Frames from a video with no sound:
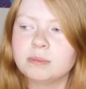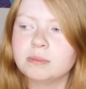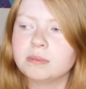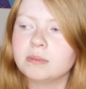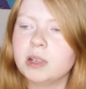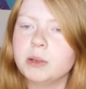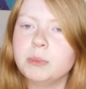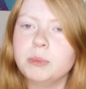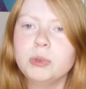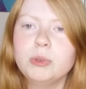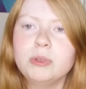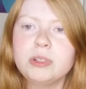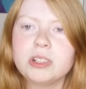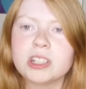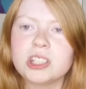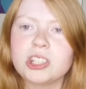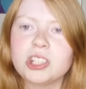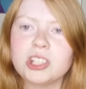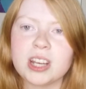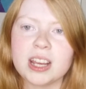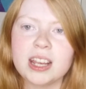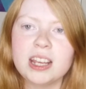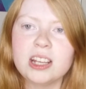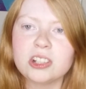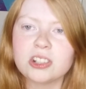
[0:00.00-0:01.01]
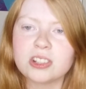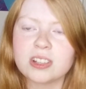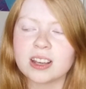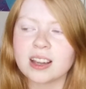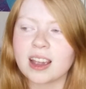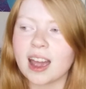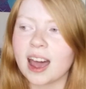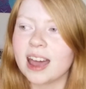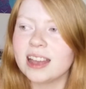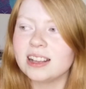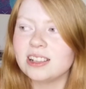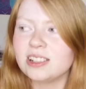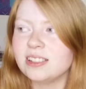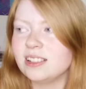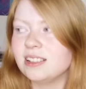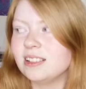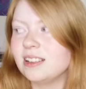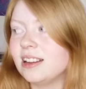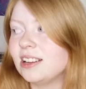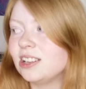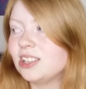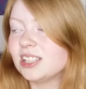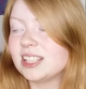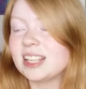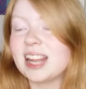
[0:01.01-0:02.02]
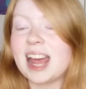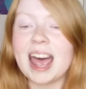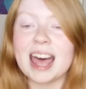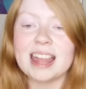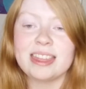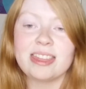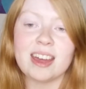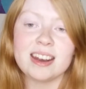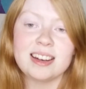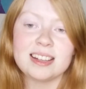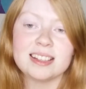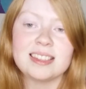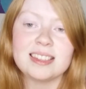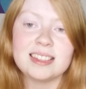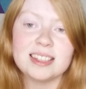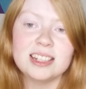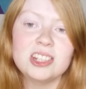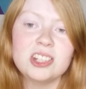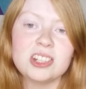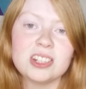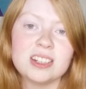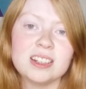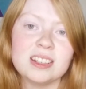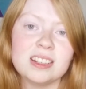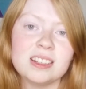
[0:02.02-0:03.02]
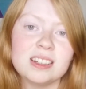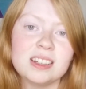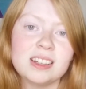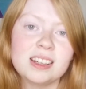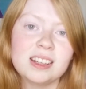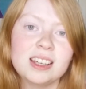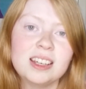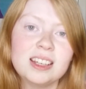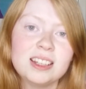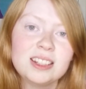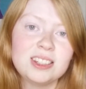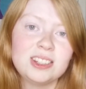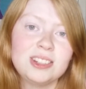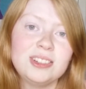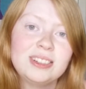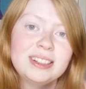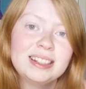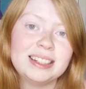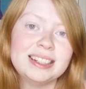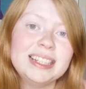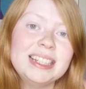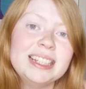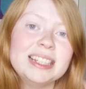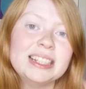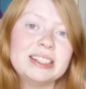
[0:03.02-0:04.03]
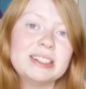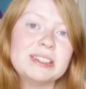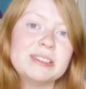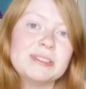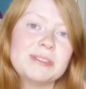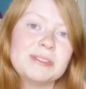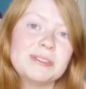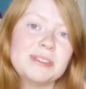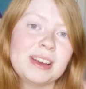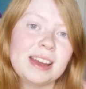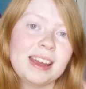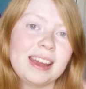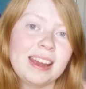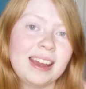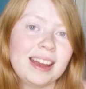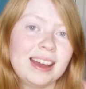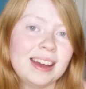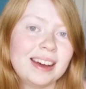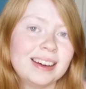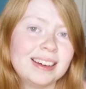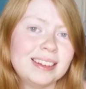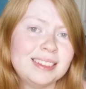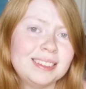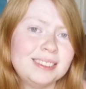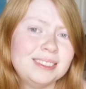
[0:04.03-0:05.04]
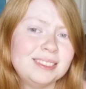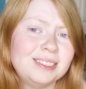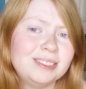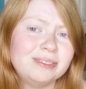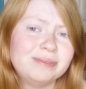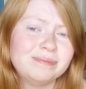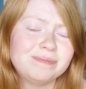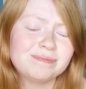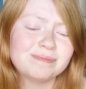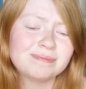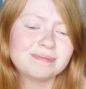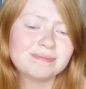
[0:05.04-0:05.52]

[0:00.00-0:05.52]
my mood just changed. Like, I just had that decision to live and